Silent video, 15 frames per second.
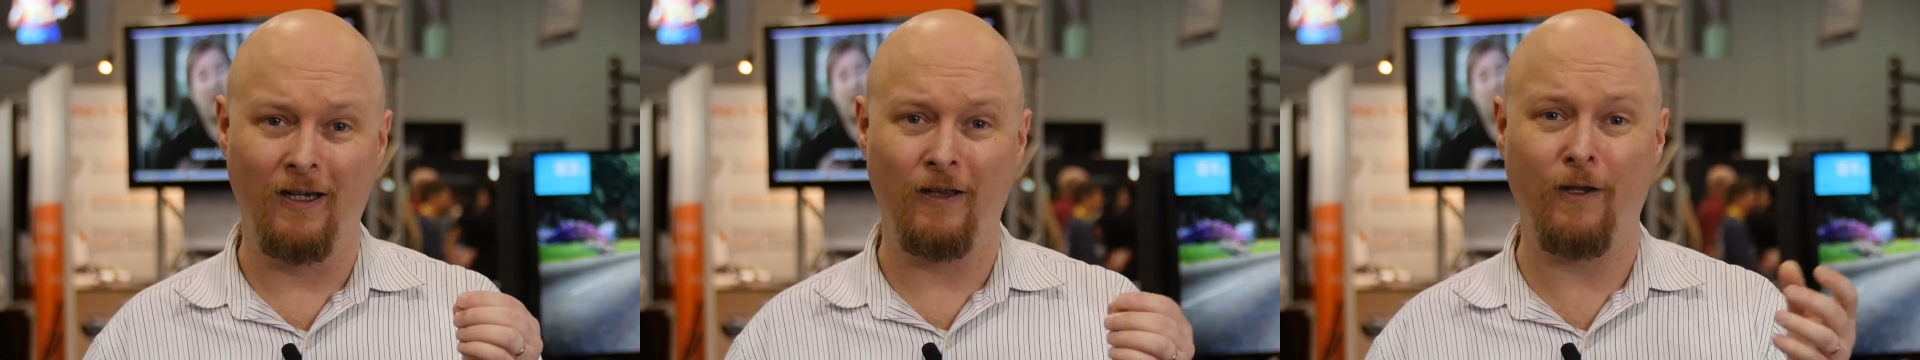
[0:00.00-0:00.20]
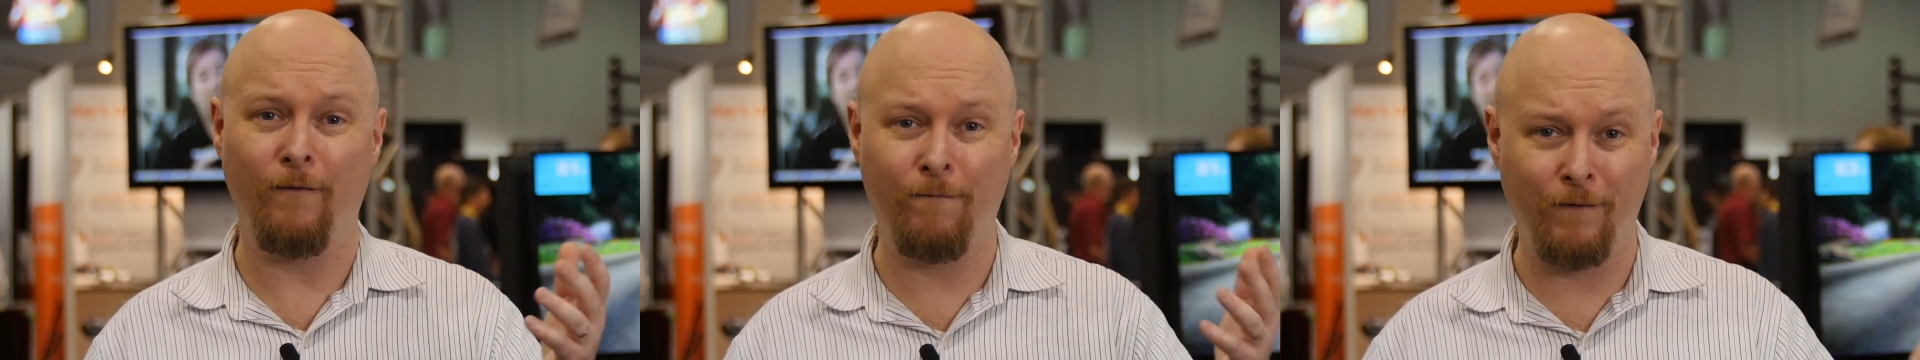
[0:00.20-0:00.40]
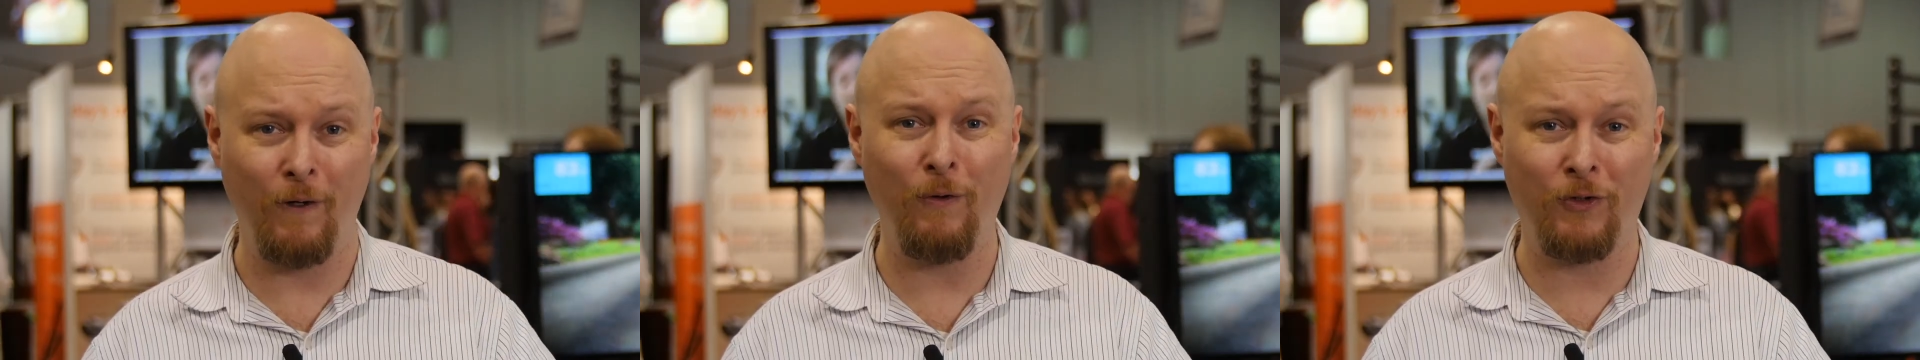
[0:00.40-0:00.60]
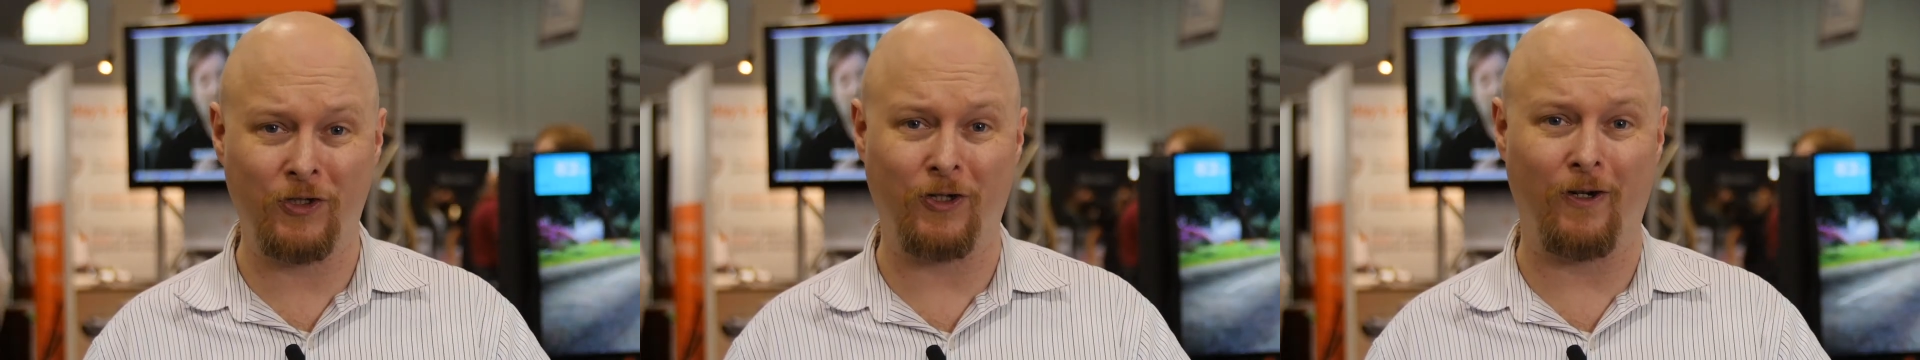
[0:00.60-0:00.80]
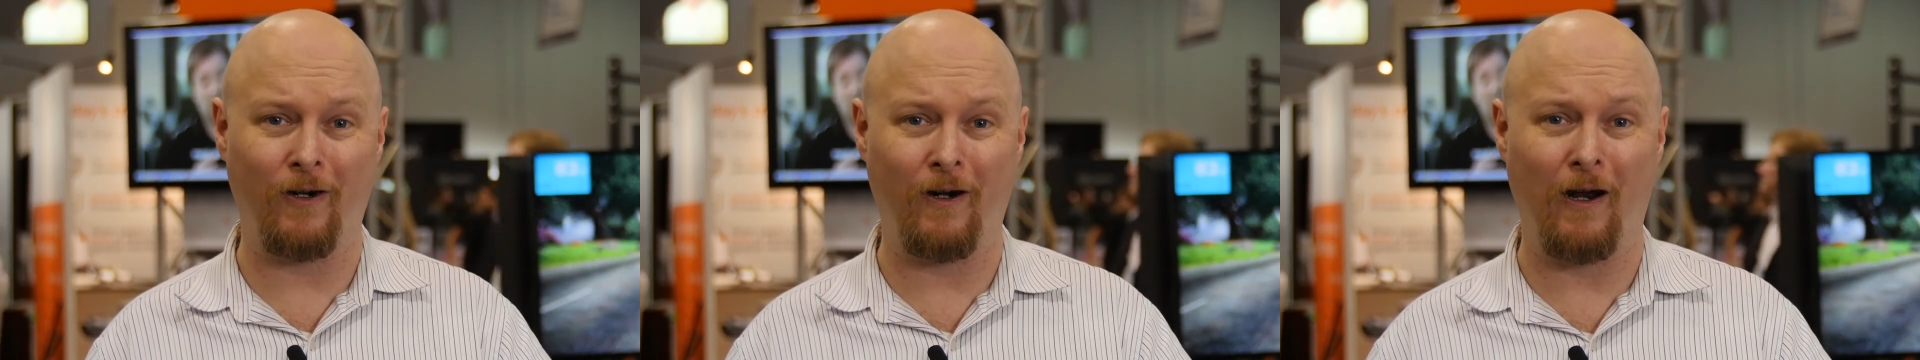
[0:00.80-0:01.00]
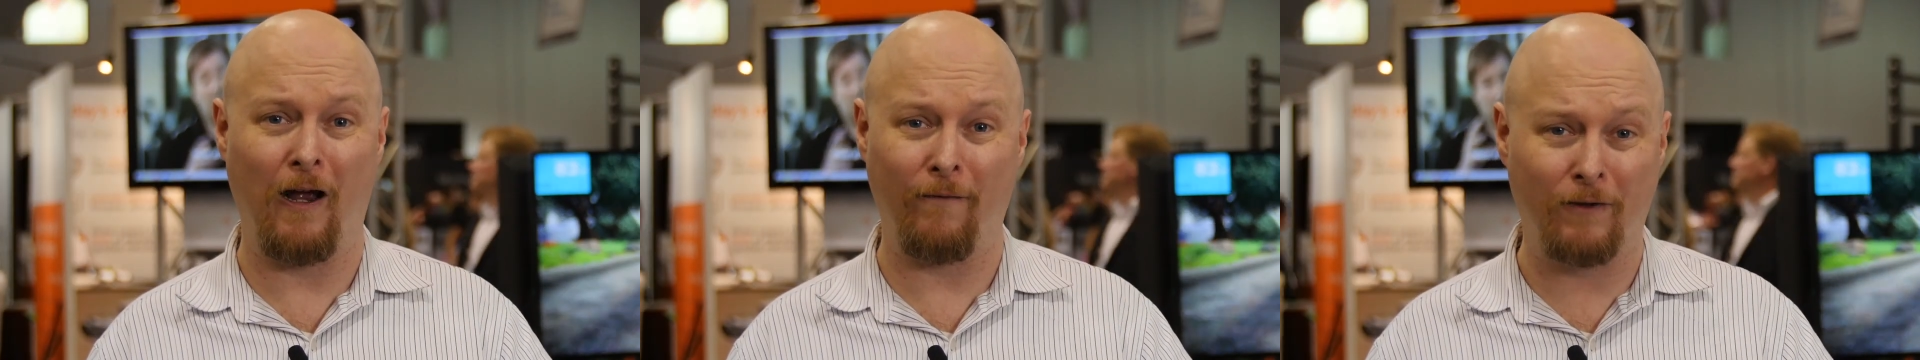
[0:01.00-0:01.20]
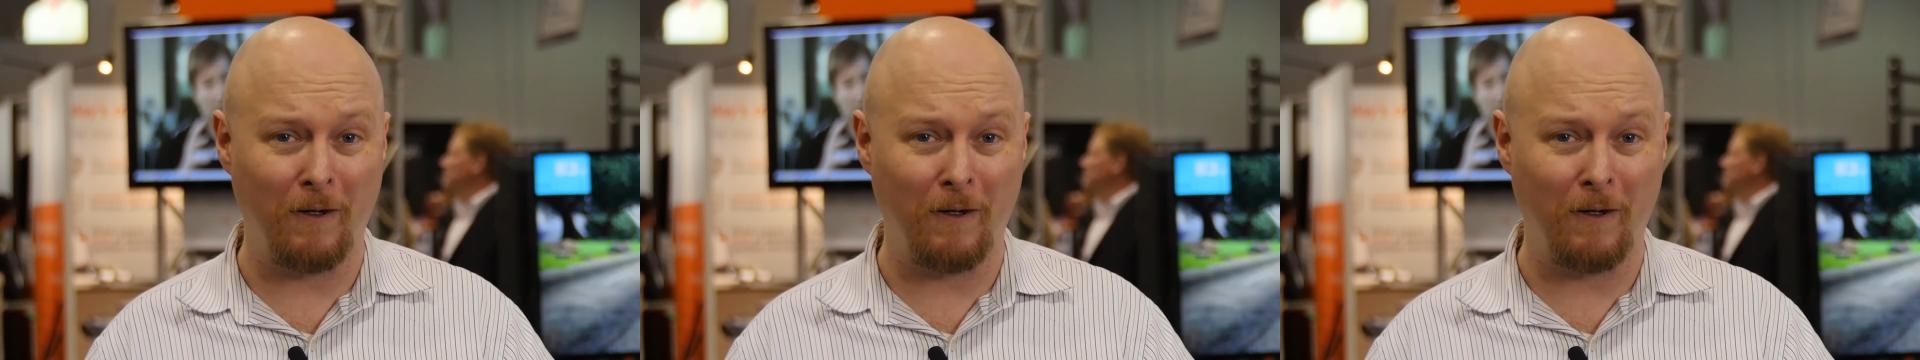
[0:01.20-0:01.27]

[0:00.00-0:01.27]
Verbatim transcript: The future of